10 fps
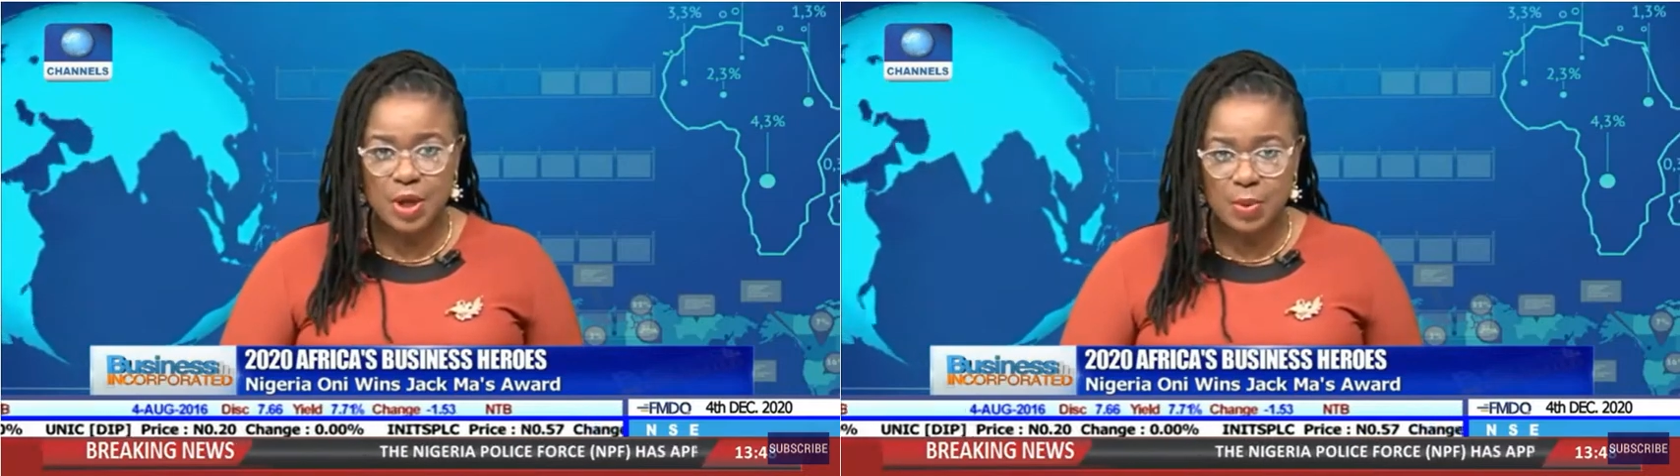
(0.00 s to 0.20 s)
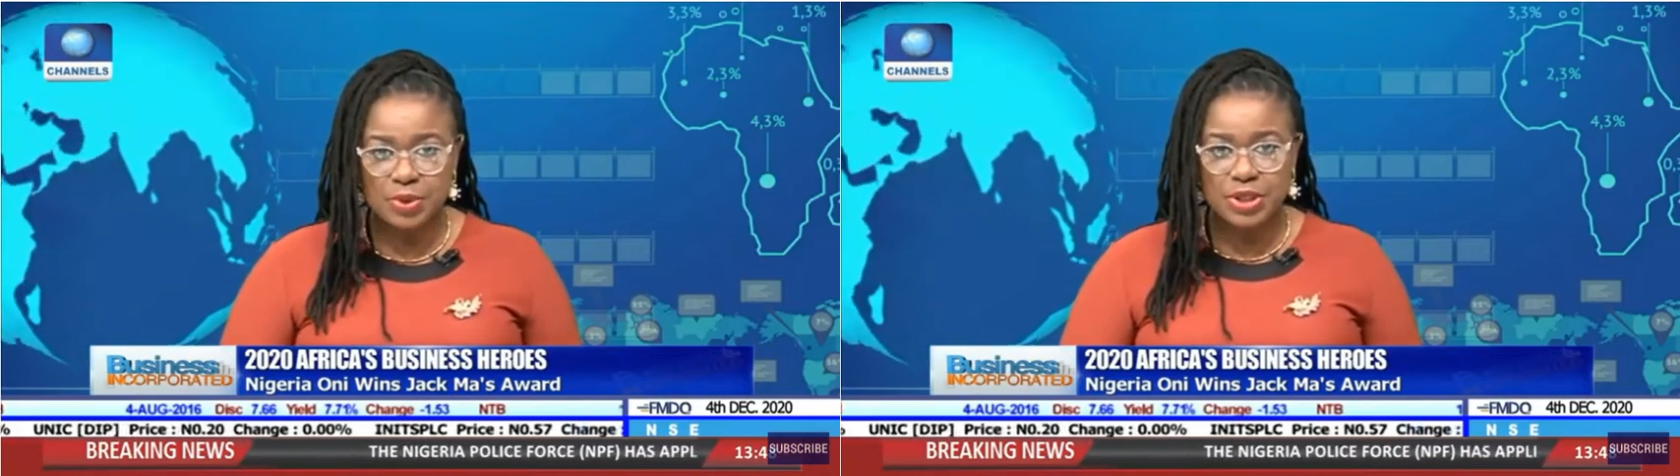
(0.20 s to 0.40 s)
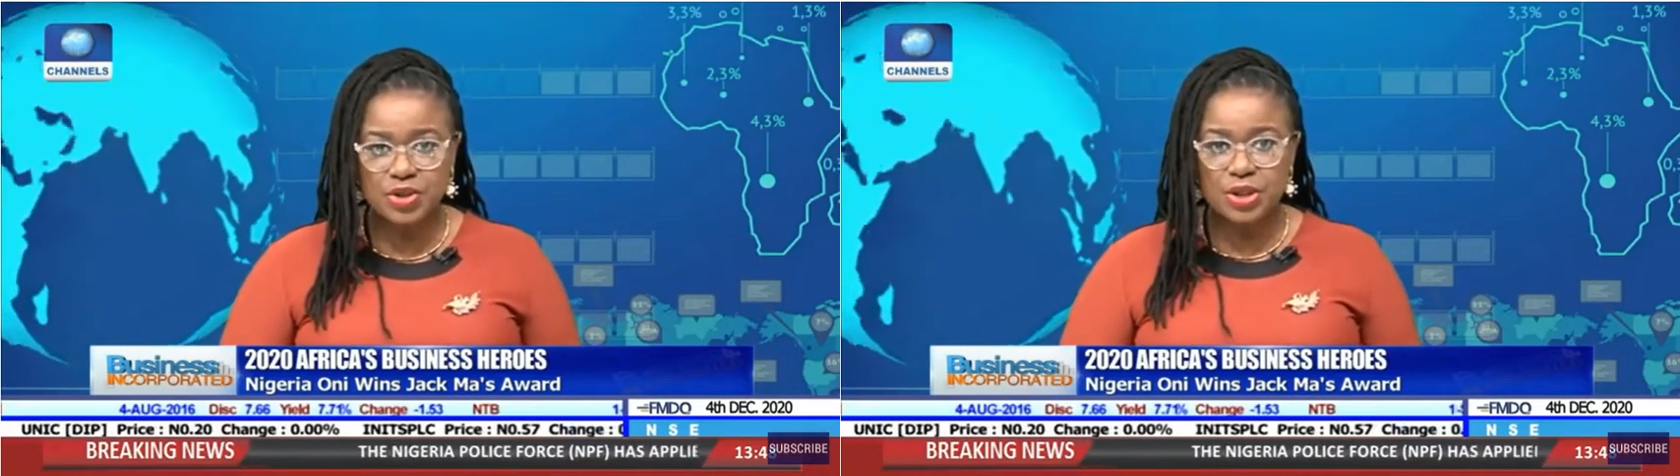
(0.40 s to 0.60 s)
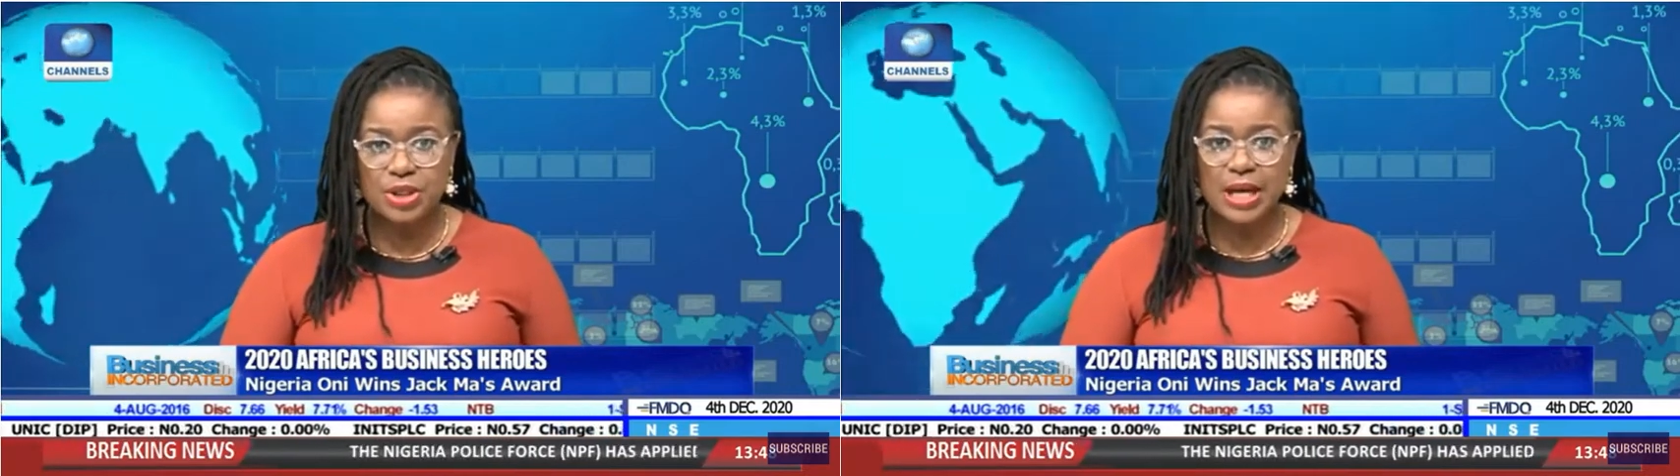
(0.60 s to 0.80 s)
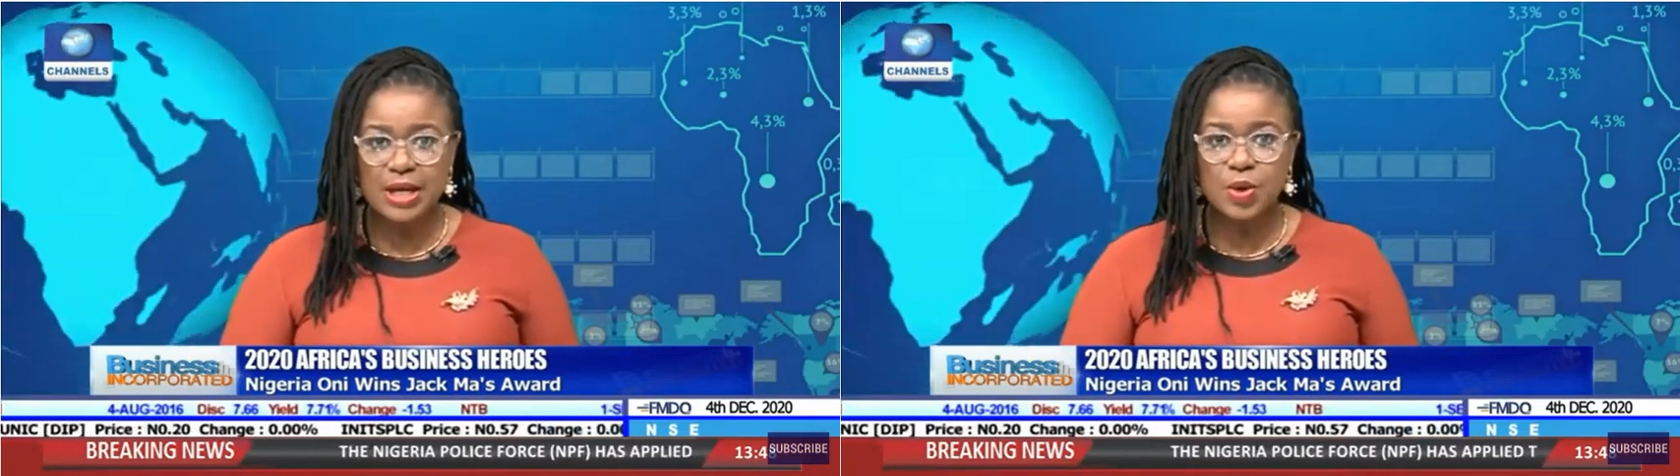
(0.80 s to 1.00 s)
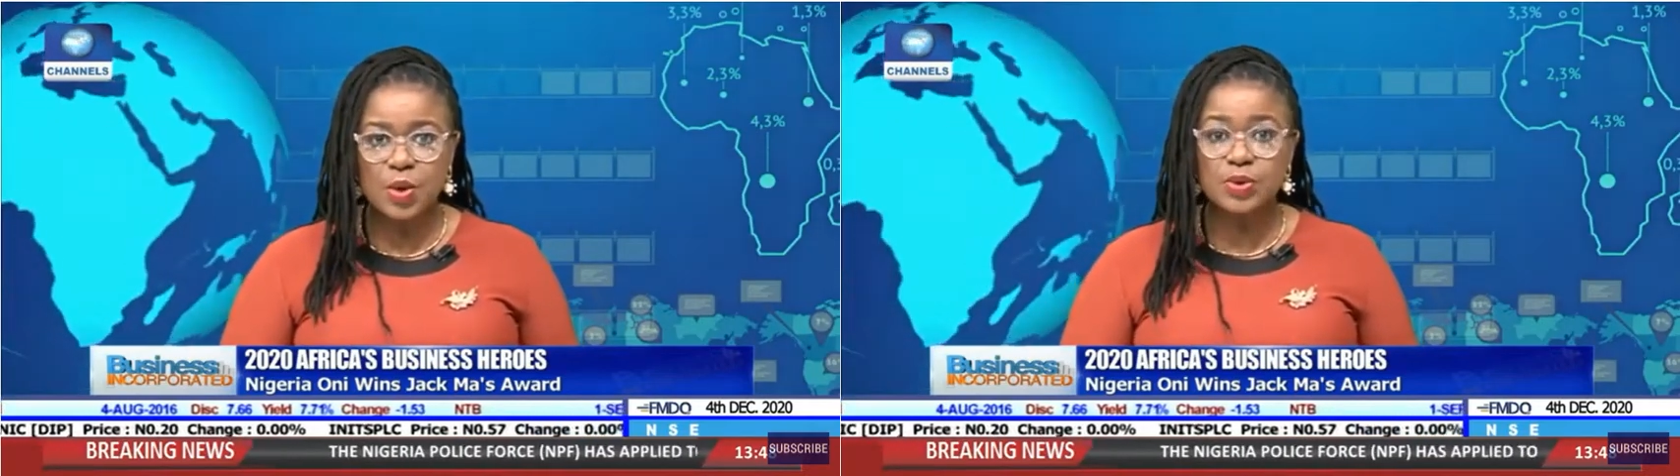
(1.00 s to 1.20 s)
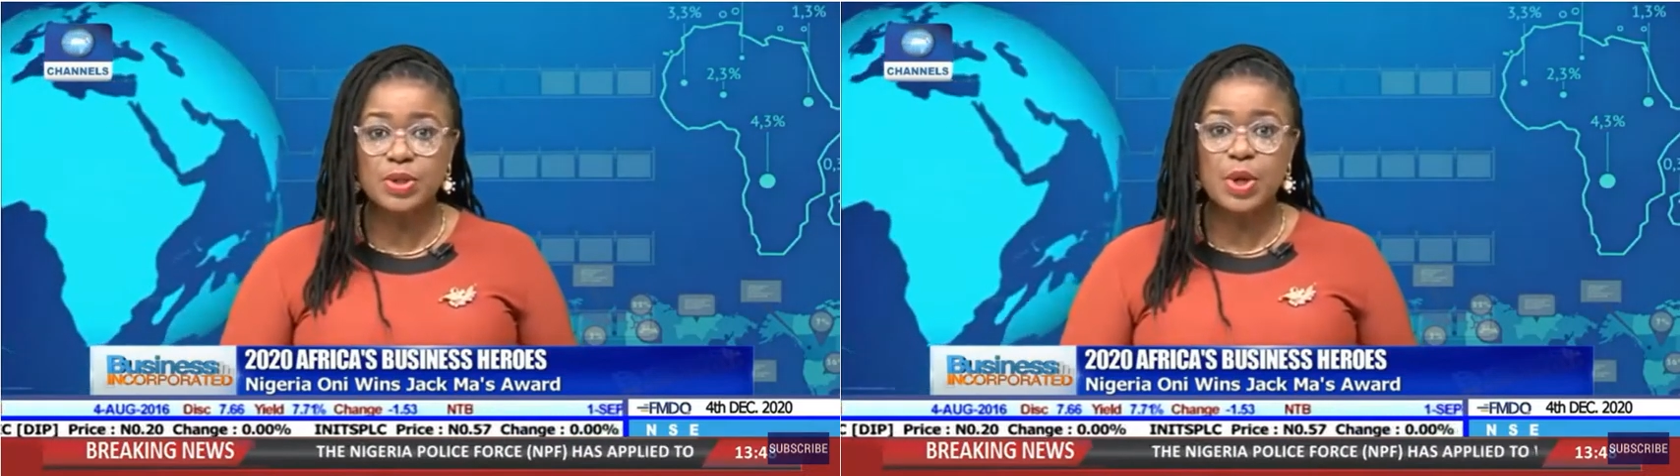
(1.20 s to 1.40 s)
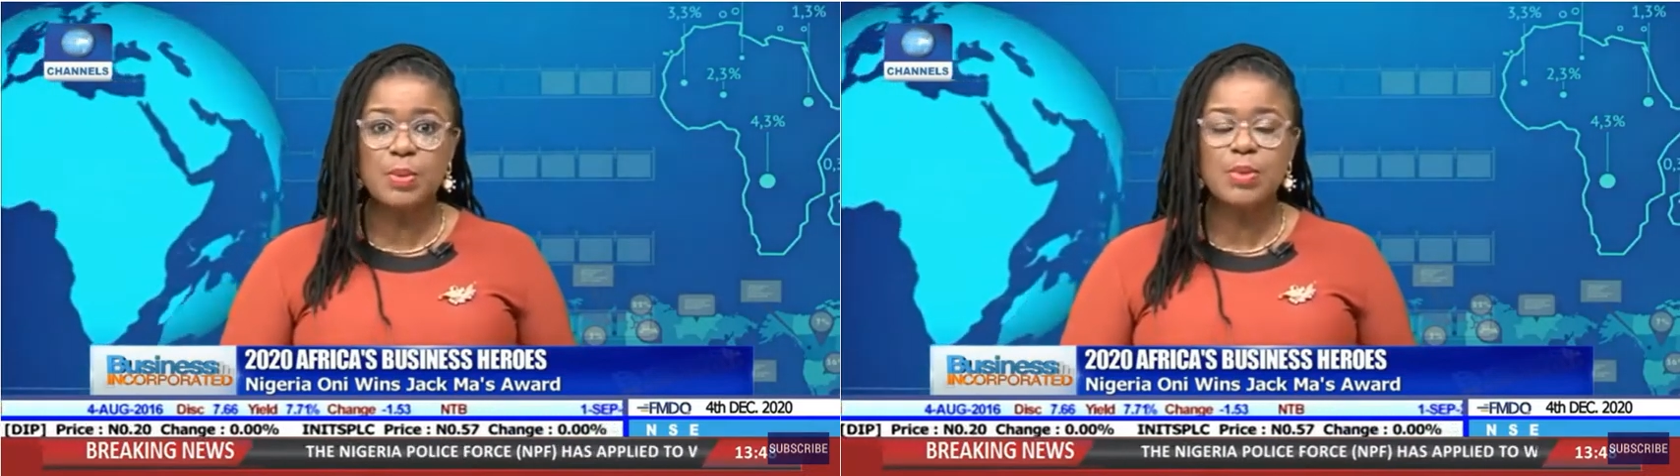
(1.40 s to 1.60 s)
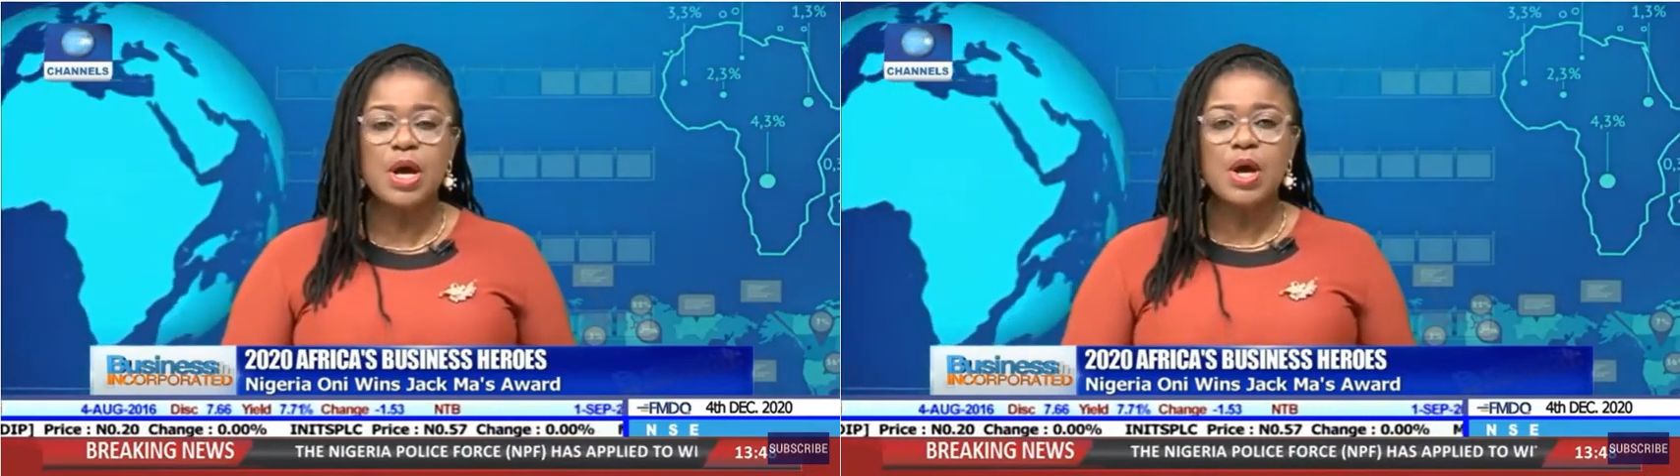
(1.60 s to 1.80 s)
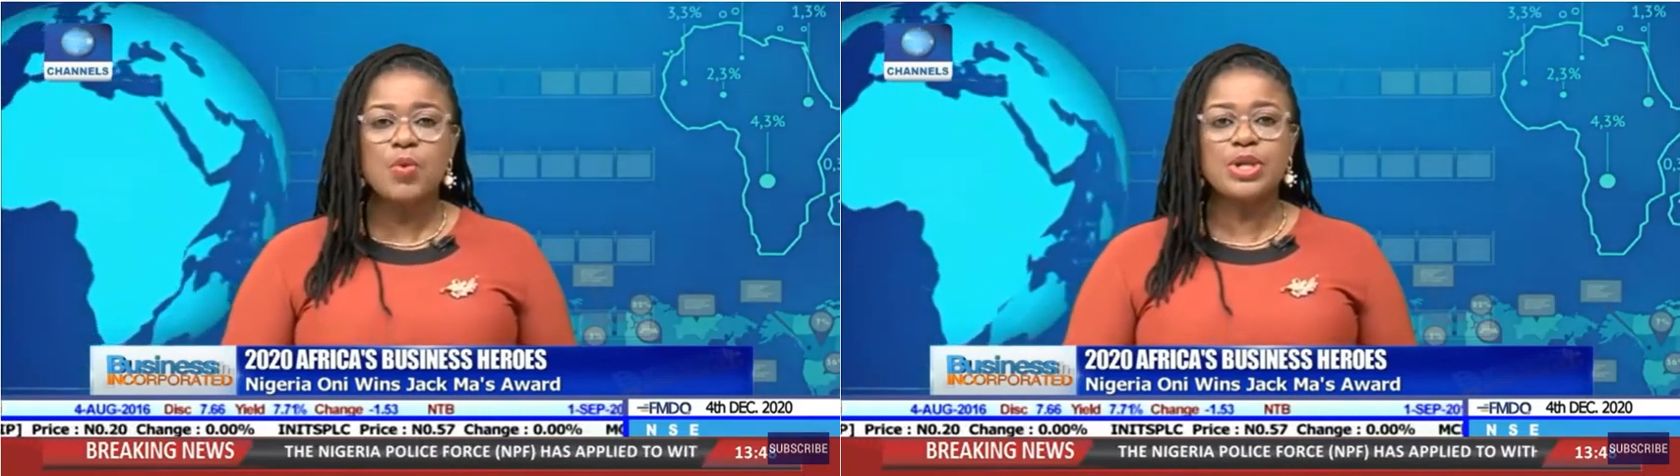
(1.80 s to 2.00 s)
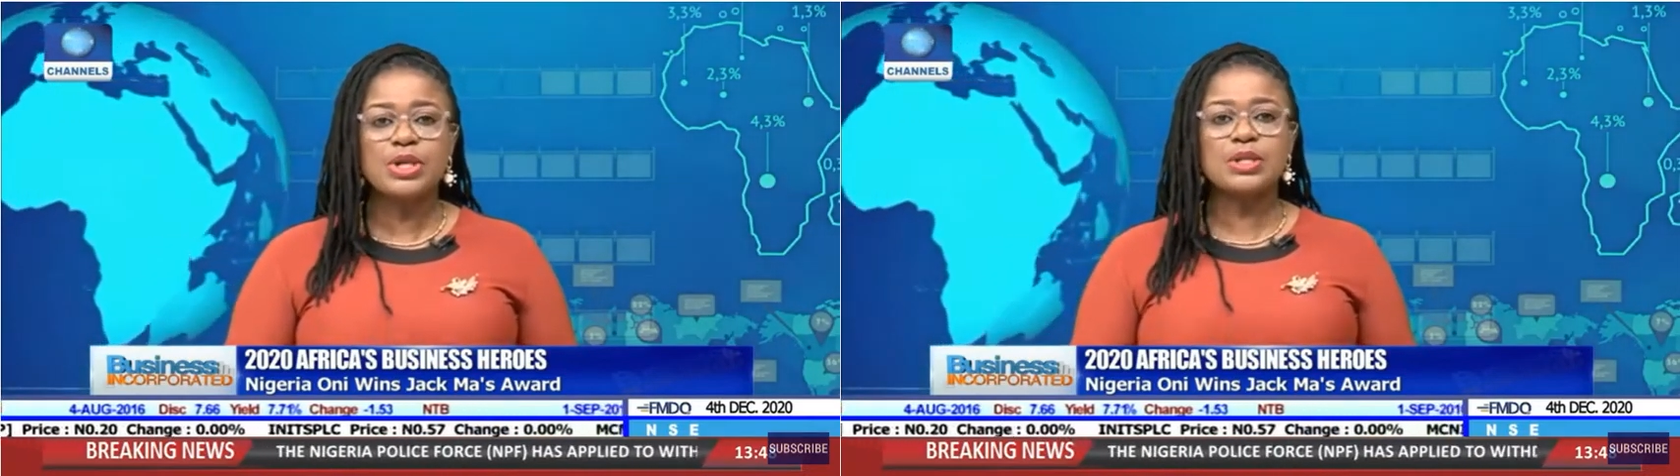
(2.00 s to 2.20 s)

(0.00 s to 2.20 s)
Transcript: in this competition and goes home